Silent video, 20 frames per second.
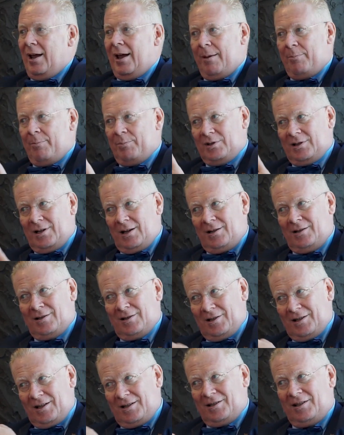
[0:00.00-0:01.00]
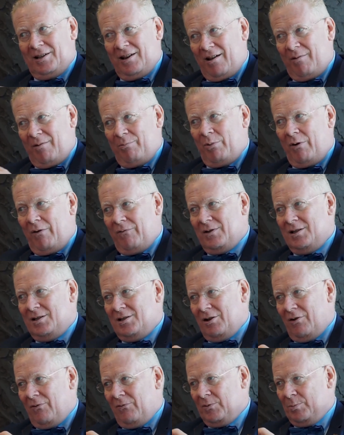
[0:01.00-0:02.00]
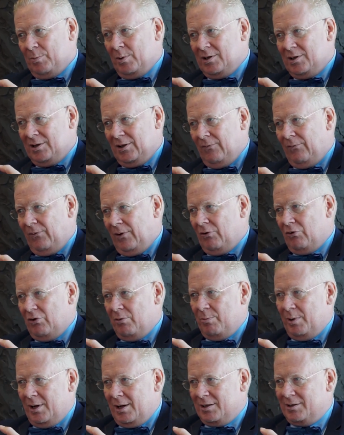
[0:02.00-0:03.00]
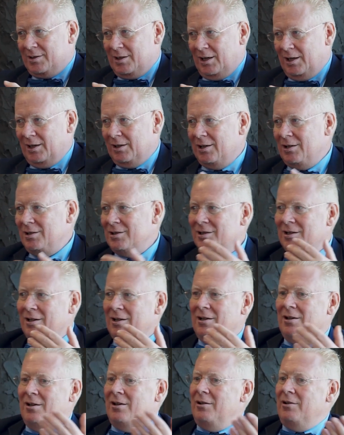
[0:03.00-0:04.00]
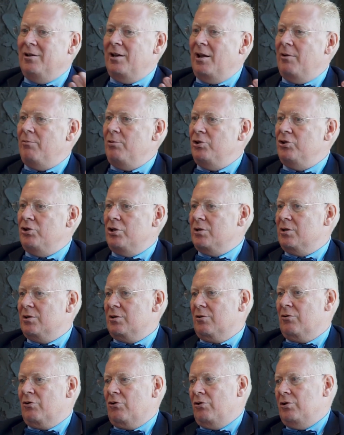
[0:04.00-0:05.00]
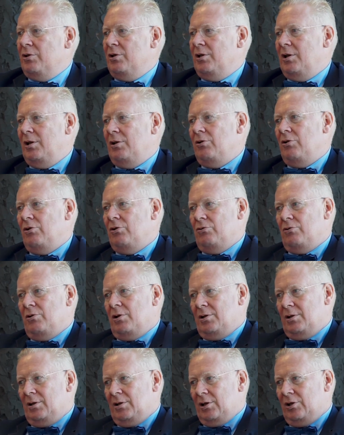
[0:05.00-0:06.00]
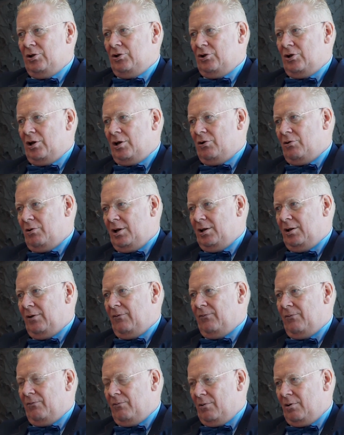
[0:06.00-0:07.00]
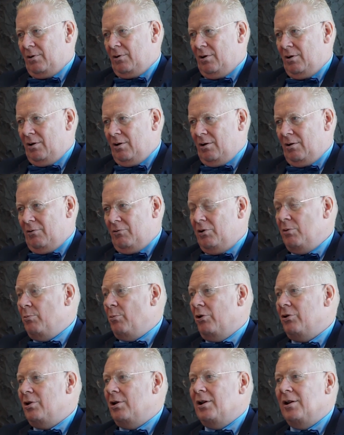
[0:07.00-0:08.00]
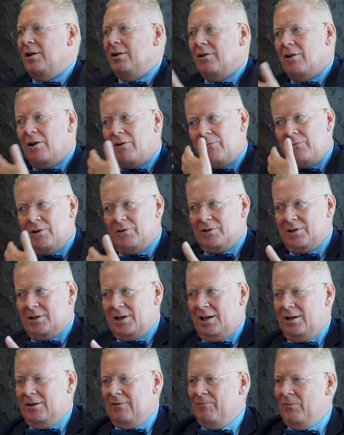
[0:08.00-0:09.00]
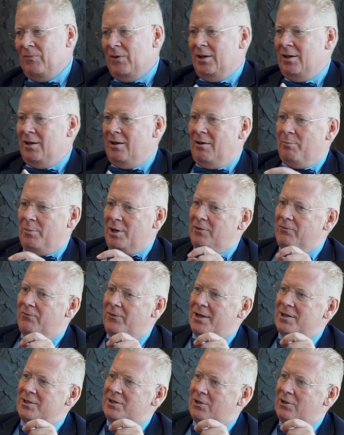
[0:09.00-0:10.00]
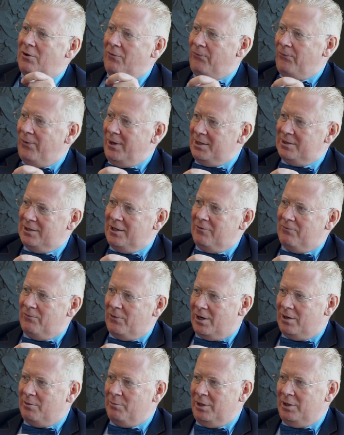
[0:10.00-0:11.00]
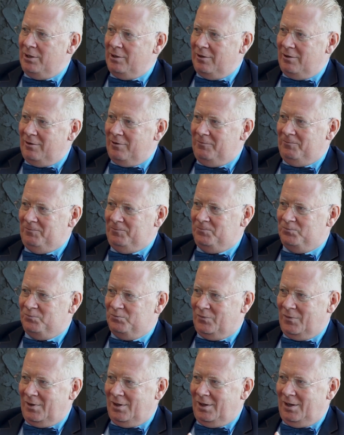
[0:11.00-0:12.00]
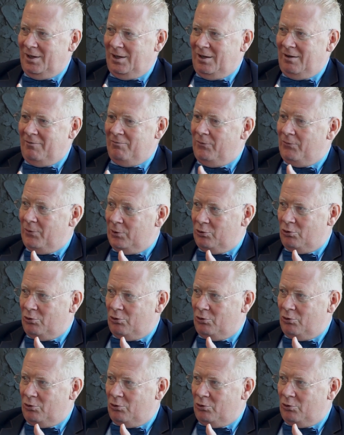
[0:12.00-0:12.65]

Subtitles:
absence, so that's the hypothesis of specific repair signals, they will just continue to a degenerative remodeling of your skin. But once you fix the environment with a